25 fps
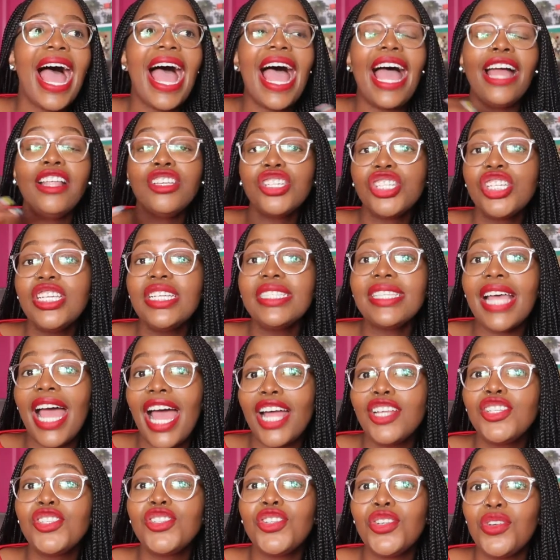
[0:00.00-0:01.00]
And she's
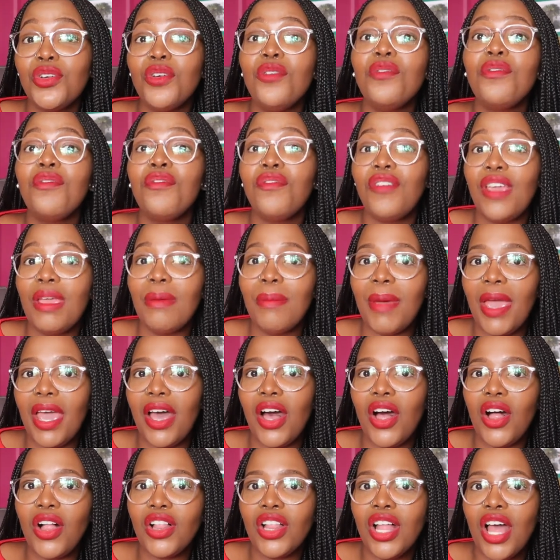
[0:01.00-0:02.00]
had two
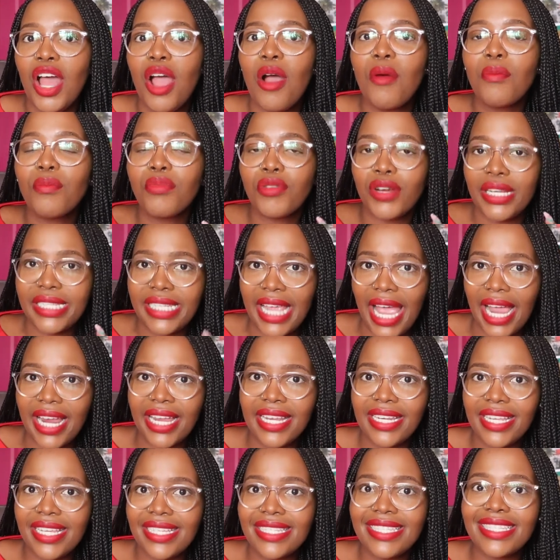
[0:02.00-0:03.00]
female
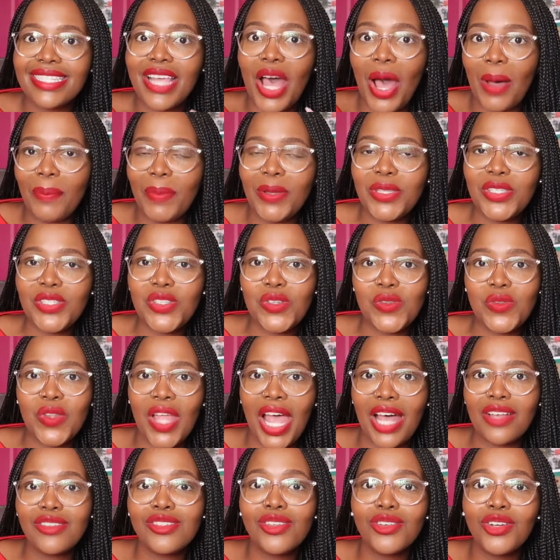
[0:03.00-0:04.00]
protagonists up until
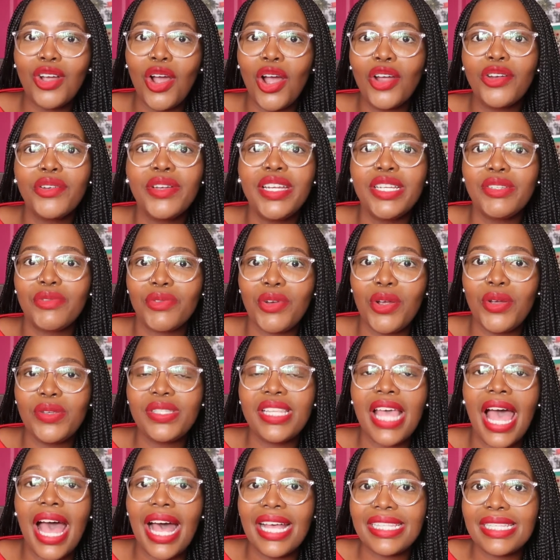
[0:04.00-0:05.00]
now. So Concrete
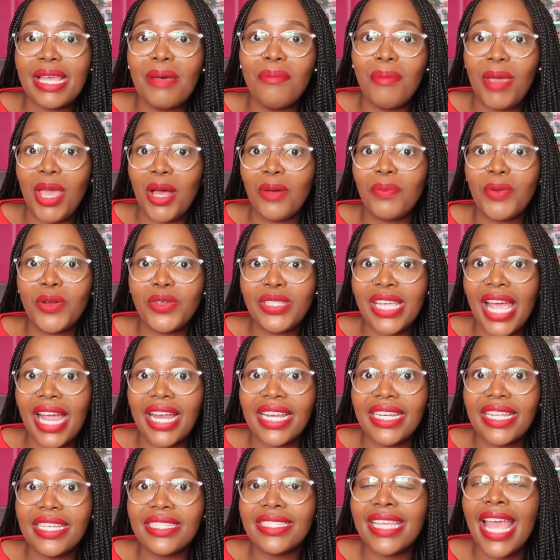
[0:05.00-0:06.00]
Rose has a male
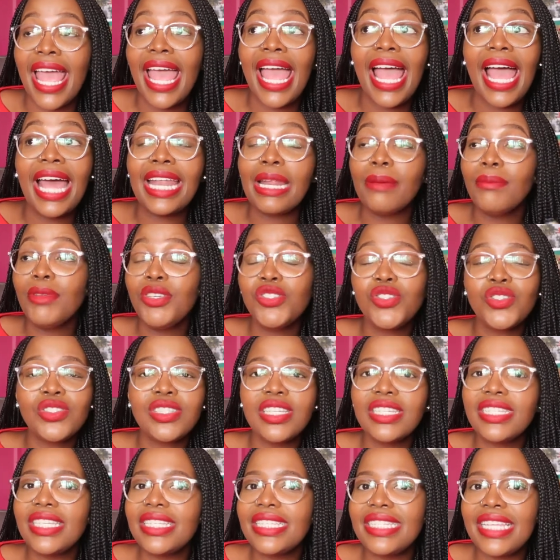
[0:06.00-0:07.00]
protagonist. And I'm
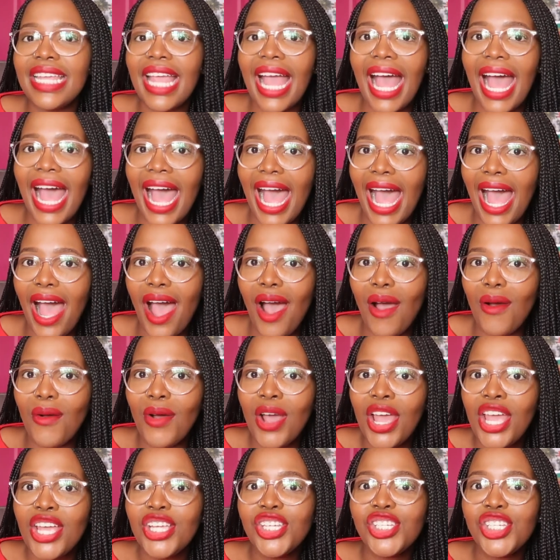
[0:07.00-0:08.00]
interested to see
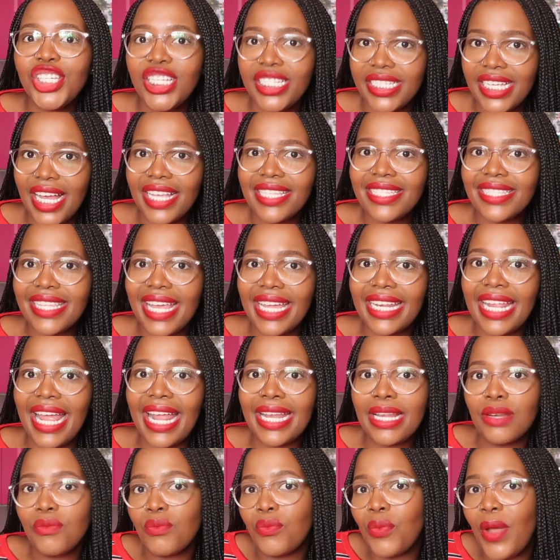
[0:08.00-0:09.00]
how she does that
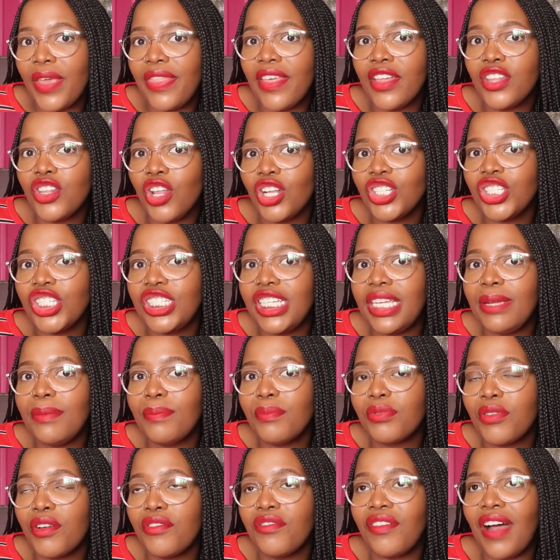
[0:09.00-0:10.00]
and whether or not
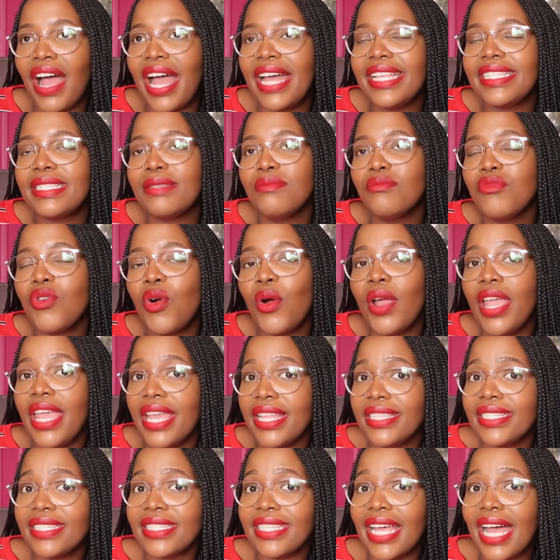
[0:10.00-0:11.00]
she provides more
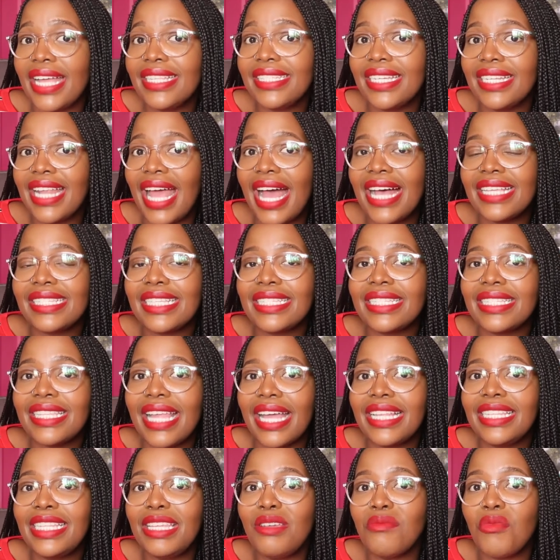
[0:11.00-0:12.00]
insight and has a
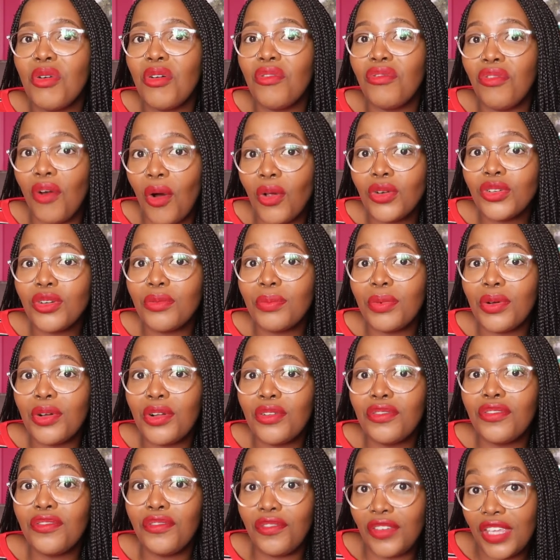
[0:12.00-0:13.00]
slightly more
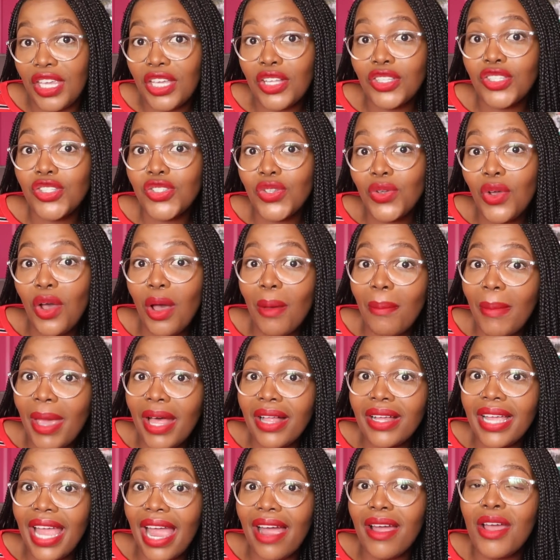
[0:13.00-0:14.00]
vulnerable feel to her
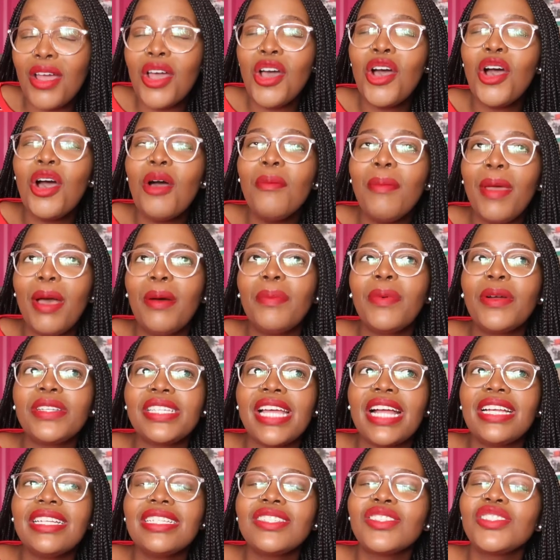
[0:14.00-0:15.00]
male
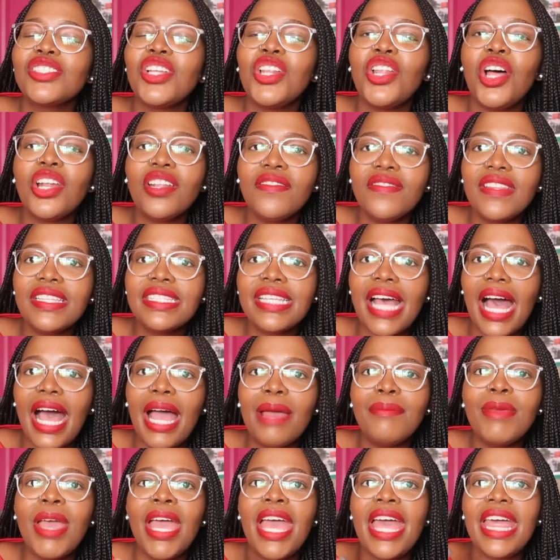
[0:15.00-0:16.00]
protagonist. Because a lot of the
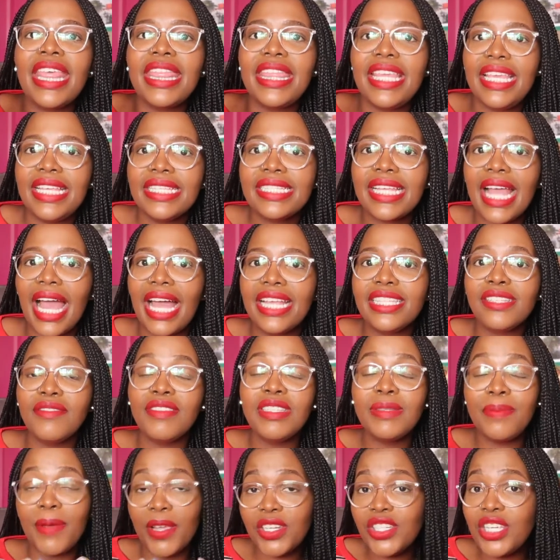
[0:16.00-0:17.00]
time, these kinds of,
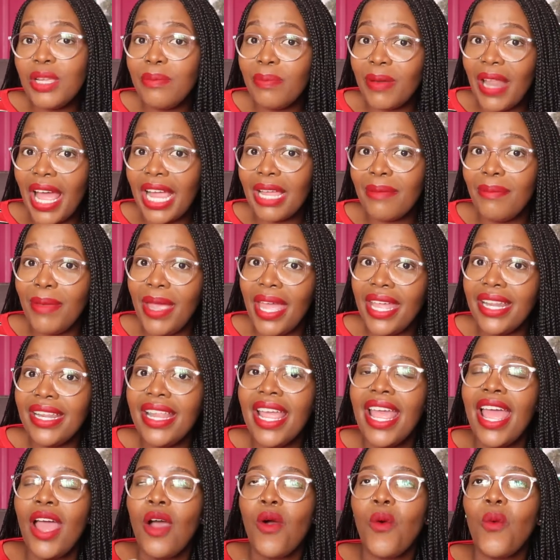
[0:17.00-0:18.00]
especially black
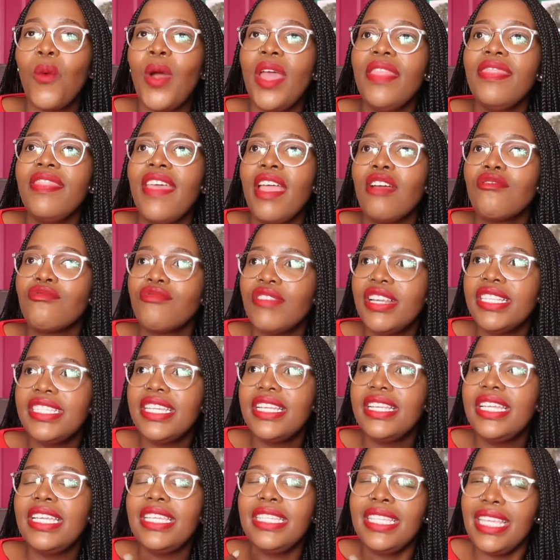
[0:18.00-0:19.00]
men, when they're
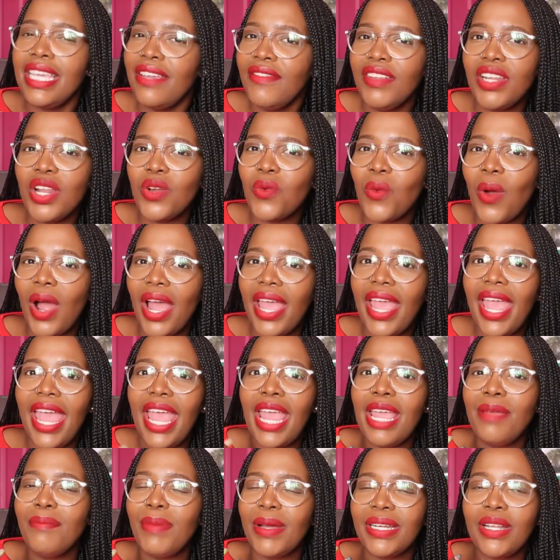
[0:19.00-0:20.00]
written, even in
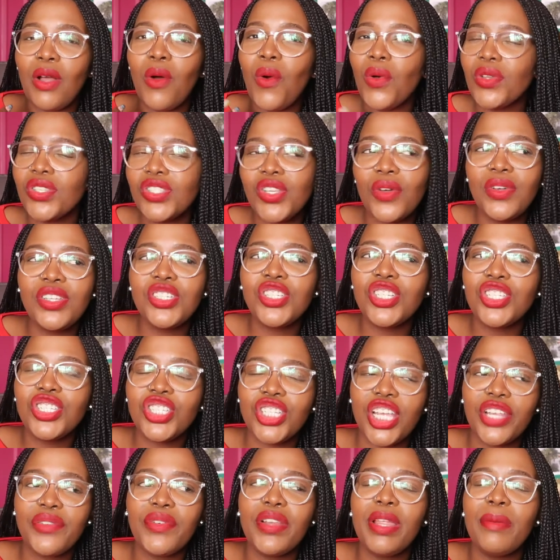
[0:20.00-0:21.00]
YA, but also in
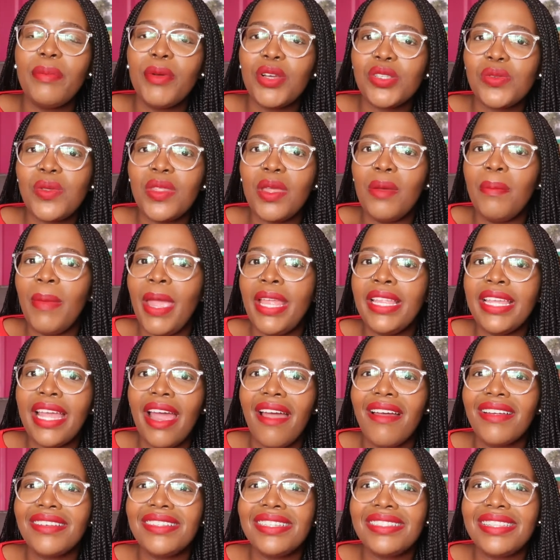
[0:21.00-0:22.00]
just generally books, when they're main
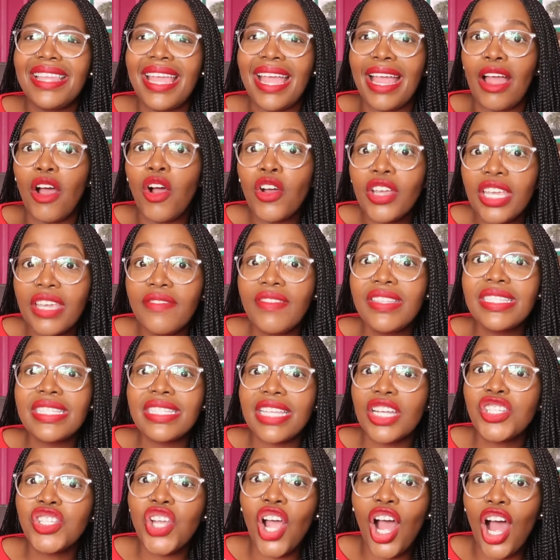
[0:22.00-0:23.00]
characters, they are given
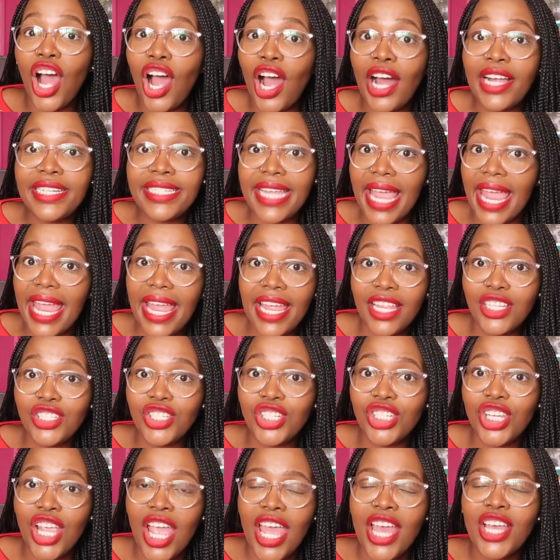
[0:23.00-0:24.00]
such a hard
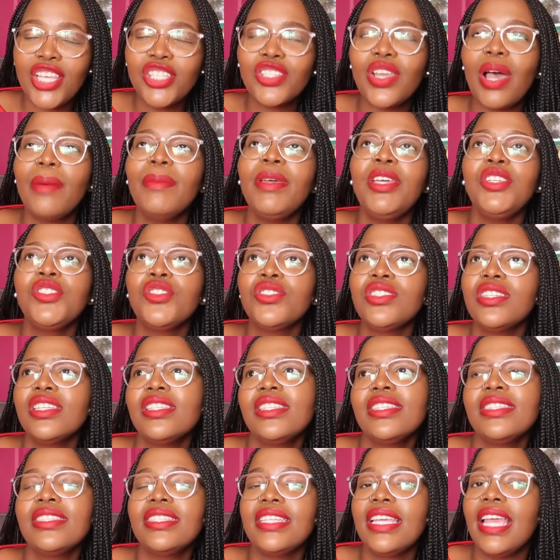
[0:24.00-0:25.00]
edge. So I'm
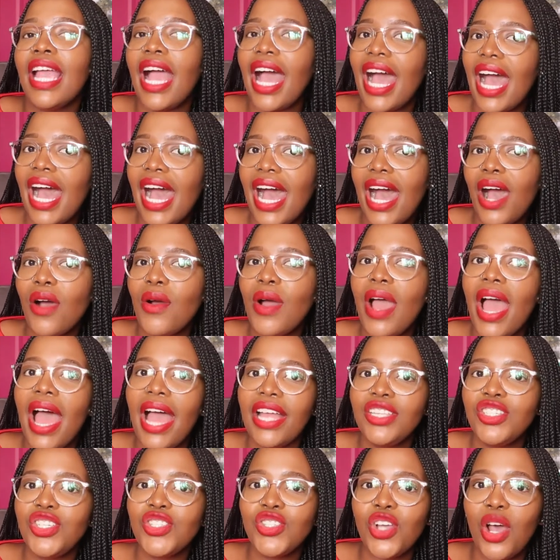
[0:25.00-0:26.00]
interested to see how
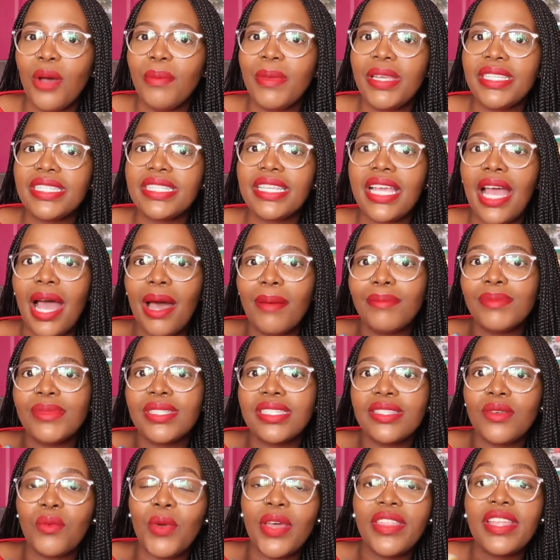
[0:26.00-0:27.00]
Angie Thomas
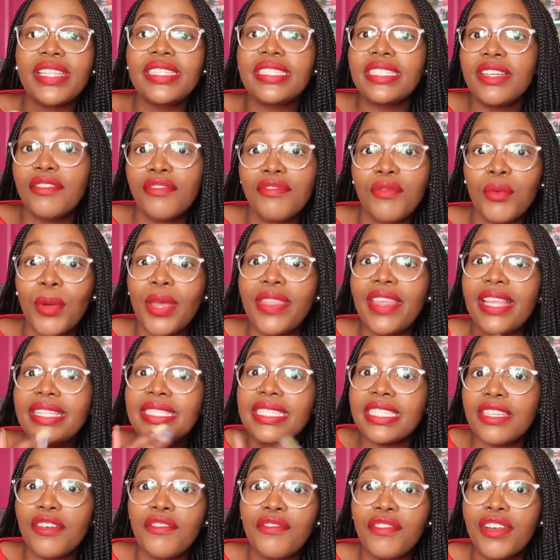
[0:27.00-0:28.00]
comes, whether
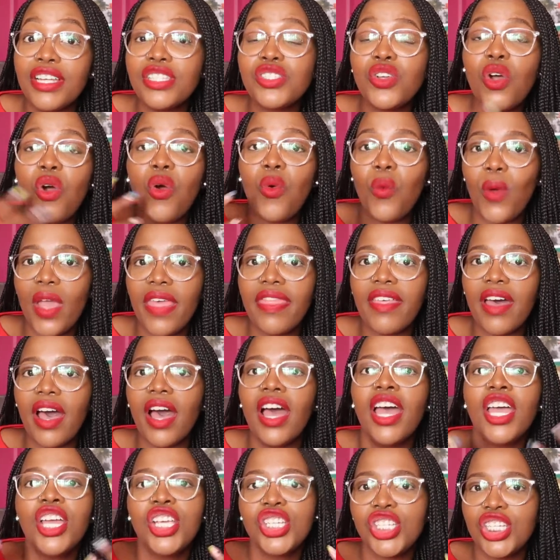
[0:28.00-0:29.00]
it's different or
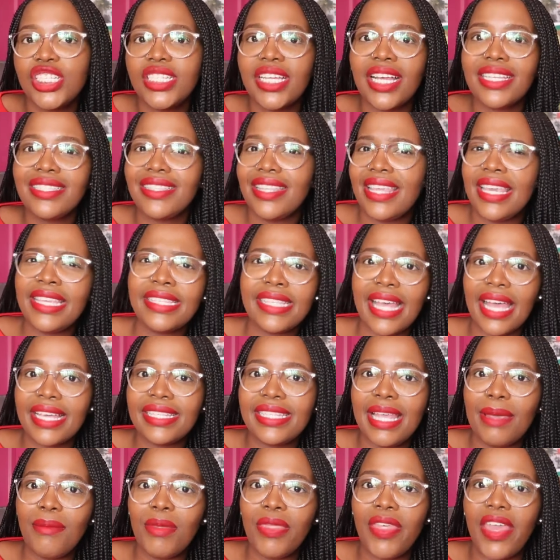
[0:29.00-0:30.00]
whether she does the
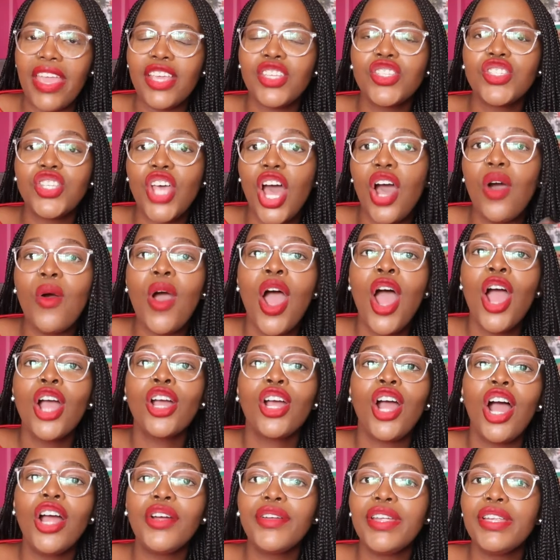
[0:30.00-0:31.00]
exact same thing. So
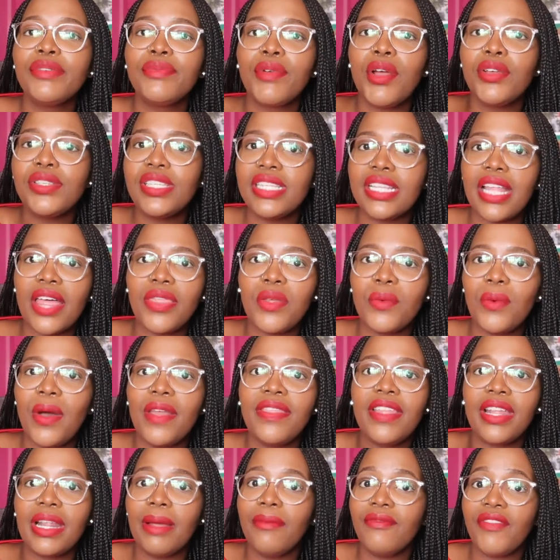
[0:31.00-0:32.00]
Concrete Rose is another
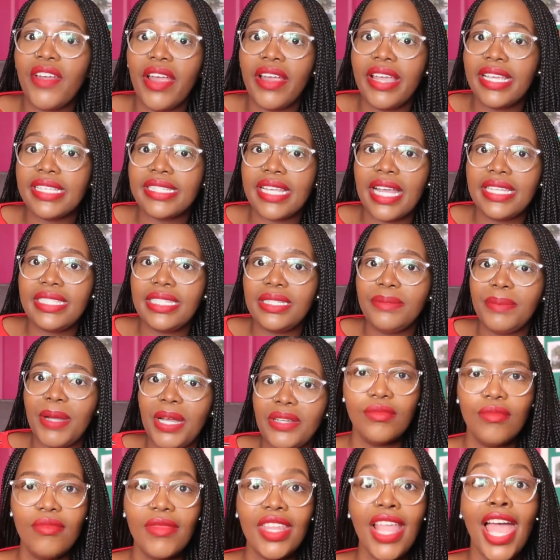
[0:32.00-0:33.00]
one that I'm very excited
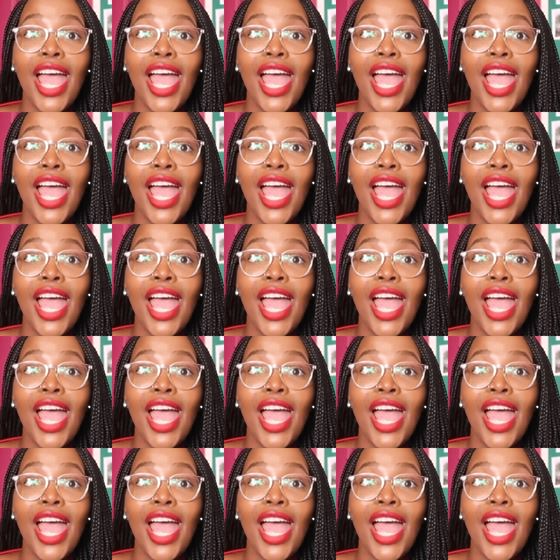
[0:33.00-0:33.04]
about.